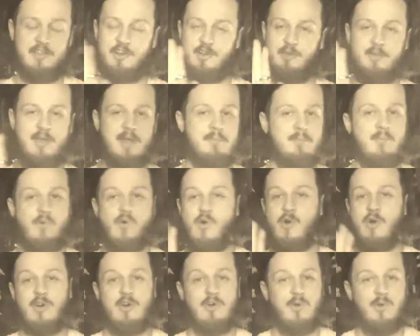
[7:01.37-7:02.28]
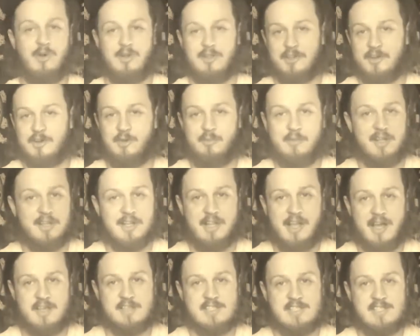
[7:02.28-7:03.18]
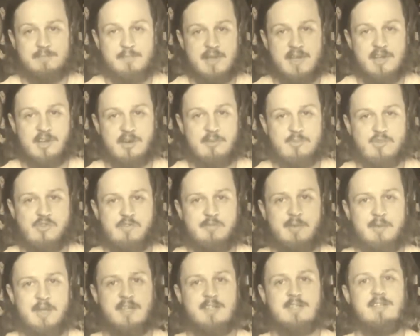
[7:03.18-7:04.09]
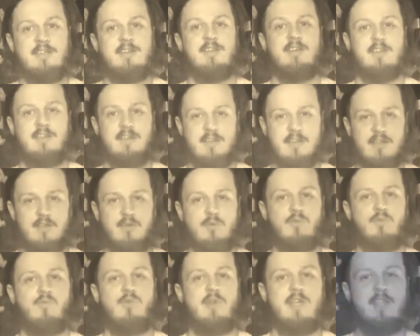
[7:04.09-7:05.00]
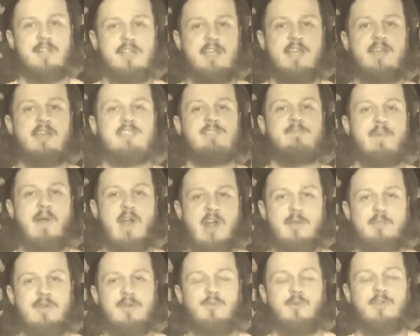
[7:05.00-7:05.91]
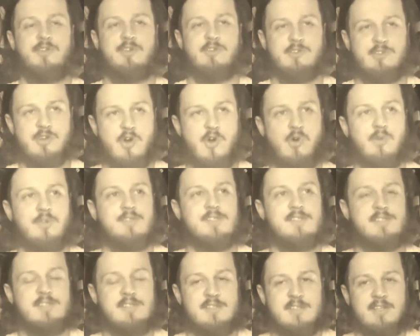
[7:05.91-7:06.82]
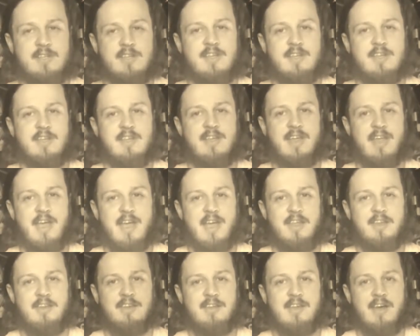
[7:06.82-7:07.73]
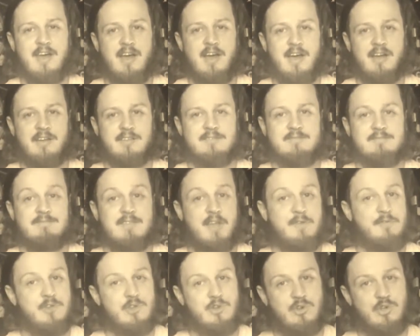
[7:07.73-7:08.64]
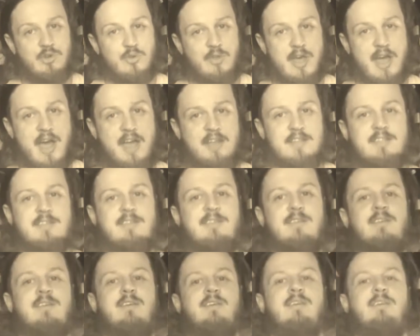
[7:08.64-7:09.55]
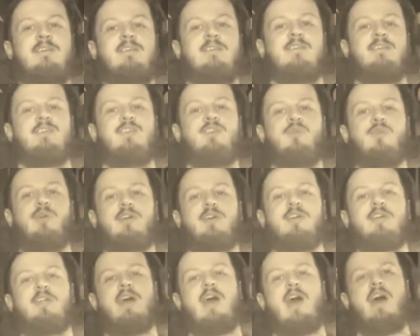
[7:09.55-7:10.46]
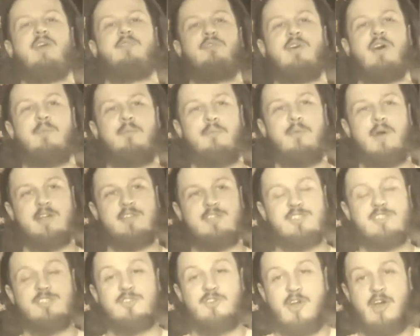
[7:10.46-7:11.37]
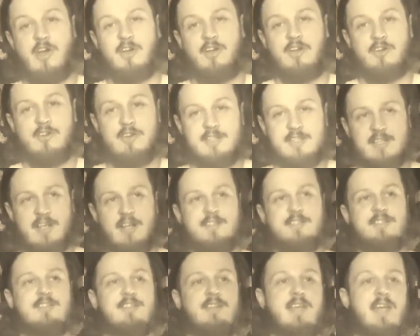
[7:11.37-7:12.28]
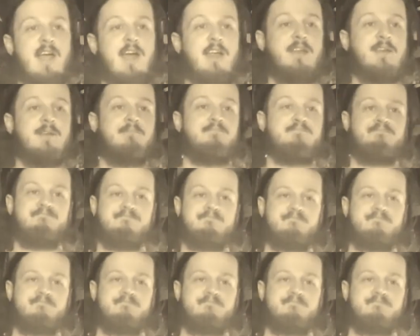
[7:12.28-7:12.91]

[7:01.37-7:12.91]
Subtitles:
little bit more or a little bit less speaker movement. Really experiment with your tones, and if you do that, you are going to have a much stronger result in the end.